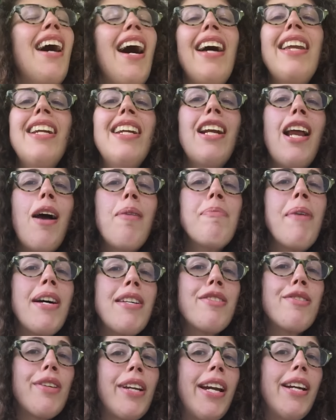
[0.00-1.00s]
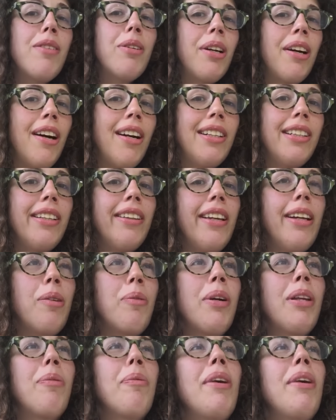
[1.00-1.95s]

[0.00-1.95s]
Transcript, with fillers: I didn't have mascara or anything with